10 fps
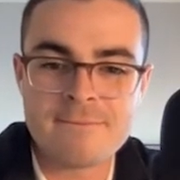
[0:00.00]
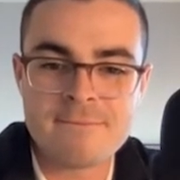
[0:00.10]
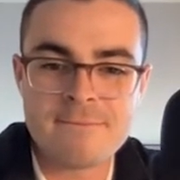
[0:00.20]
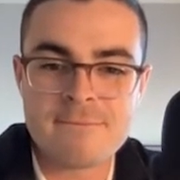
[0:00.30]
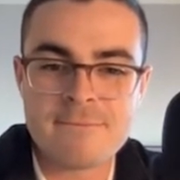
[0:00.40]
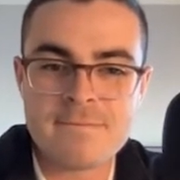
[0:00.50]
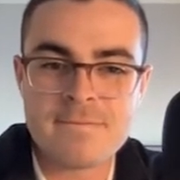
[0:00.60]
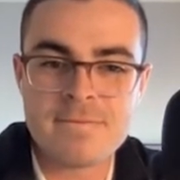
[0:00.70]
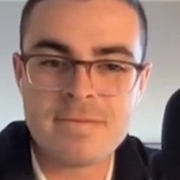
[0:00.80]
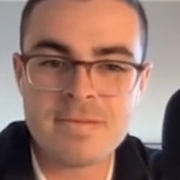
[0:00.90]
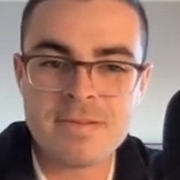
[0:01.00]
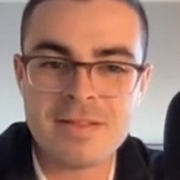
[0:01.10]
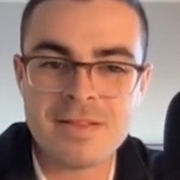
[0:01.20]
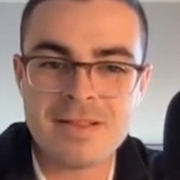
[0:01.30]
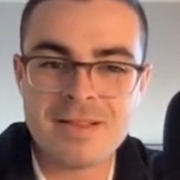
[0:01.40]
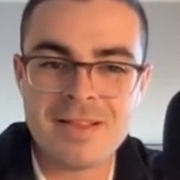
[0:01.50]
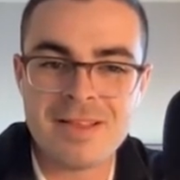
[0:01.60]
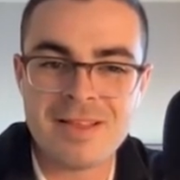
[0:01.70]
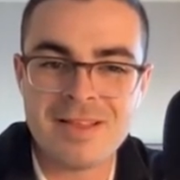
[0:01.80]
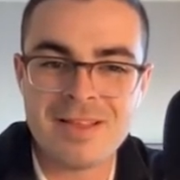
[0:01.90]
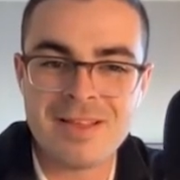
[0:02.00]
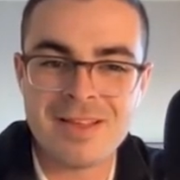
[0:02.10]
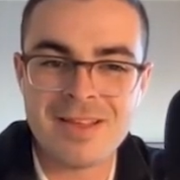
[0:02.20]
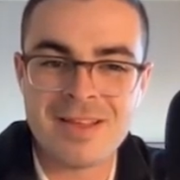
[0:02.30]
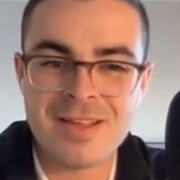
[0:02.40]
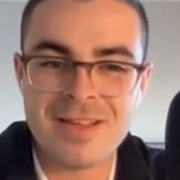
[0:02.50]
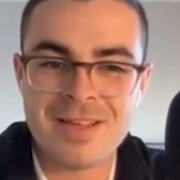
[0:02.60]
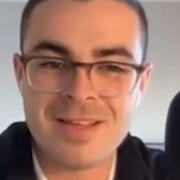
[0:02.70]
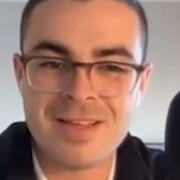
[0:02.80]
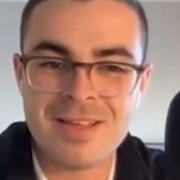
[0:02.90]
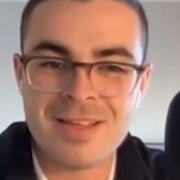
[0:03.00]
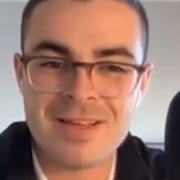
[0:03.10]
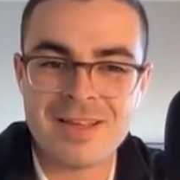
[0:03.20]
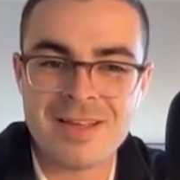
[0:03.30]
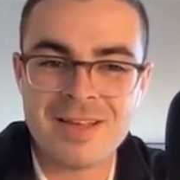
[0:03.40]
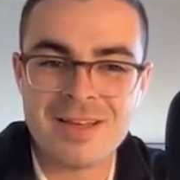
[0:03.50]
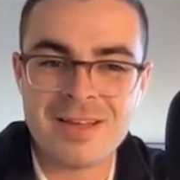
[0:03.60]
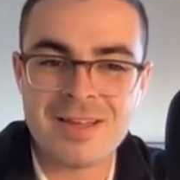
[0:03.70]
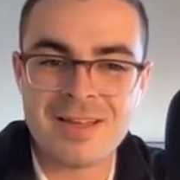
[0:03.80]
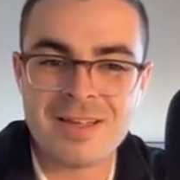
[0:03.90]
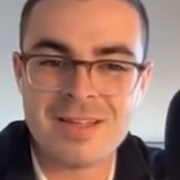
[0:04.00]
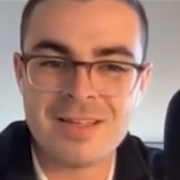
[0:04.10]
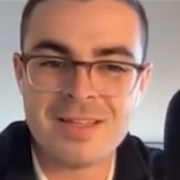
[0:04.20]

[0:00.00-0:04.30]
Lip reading: (not speaking)